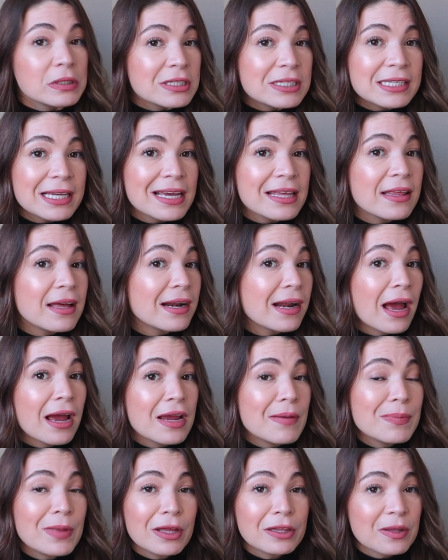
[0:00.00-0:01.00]
to say that I
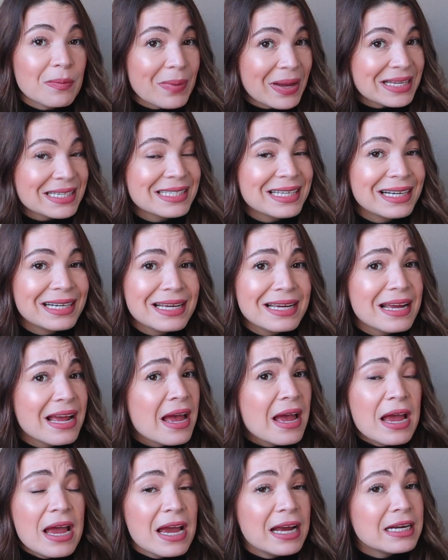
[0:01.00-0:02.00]
am not the best at it.
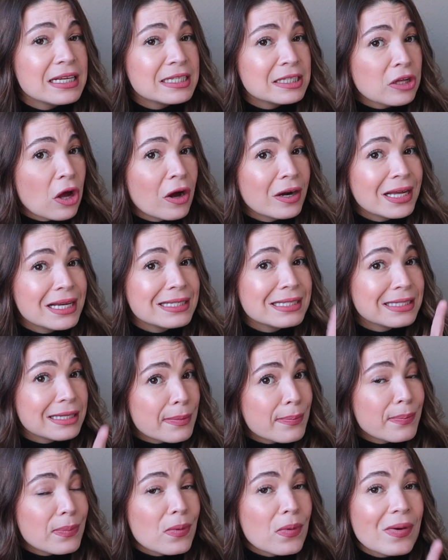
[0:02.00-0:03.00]
It is not as
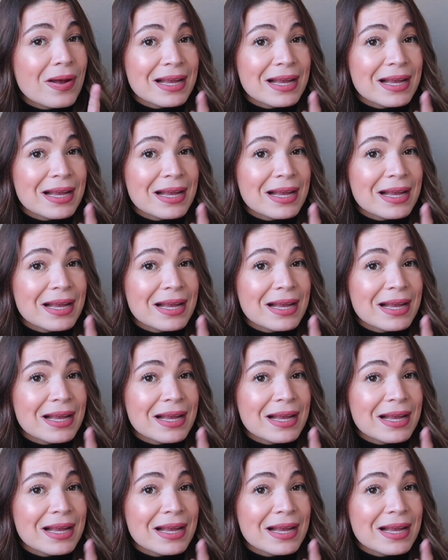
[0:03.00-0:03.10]
simple